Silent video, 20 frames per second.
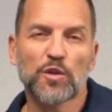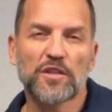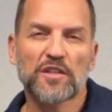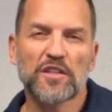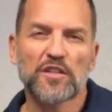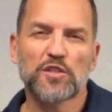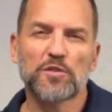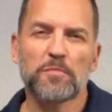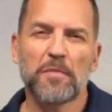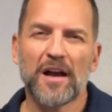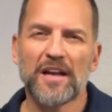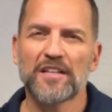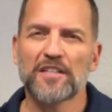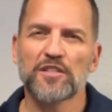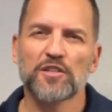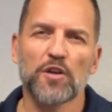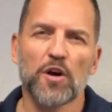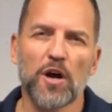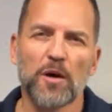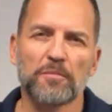that the spine is
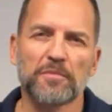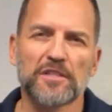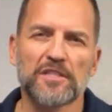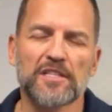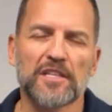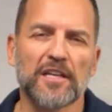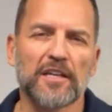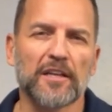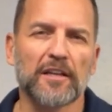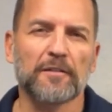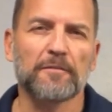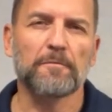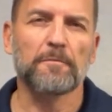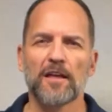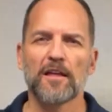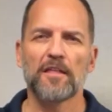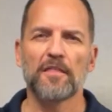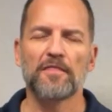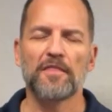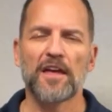compensating.
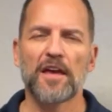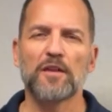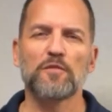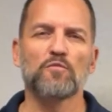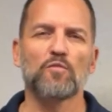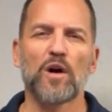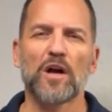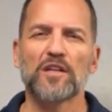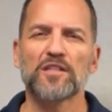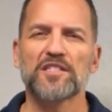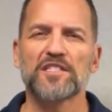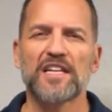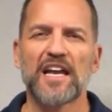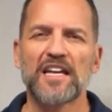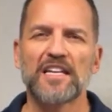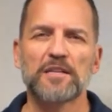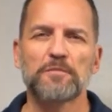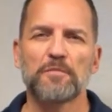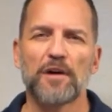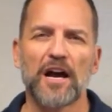Then, while
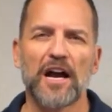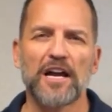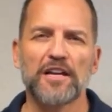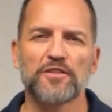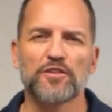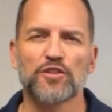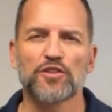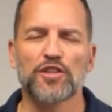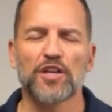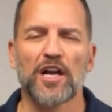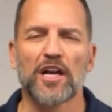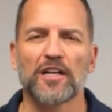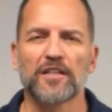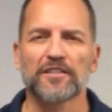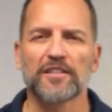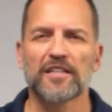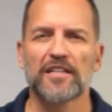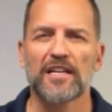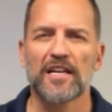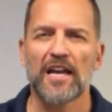standing behind your child,
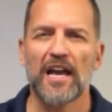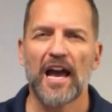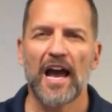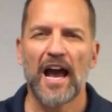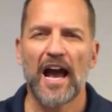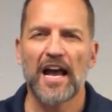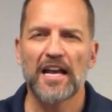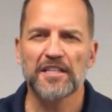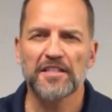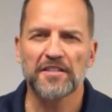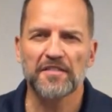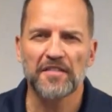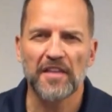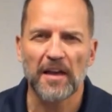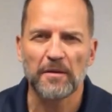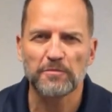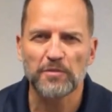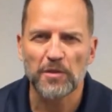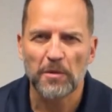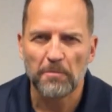ask
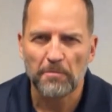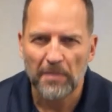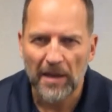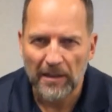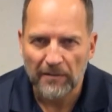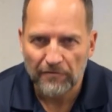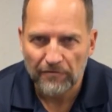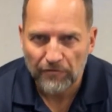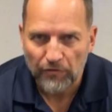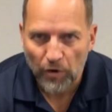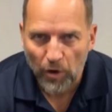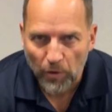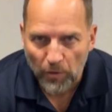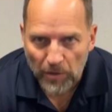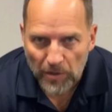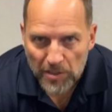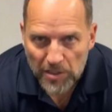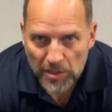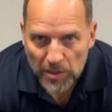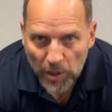them to bend
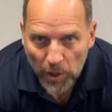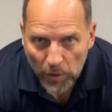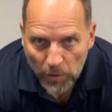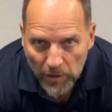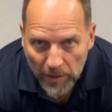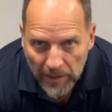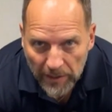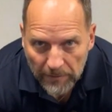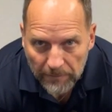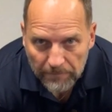forward slowly.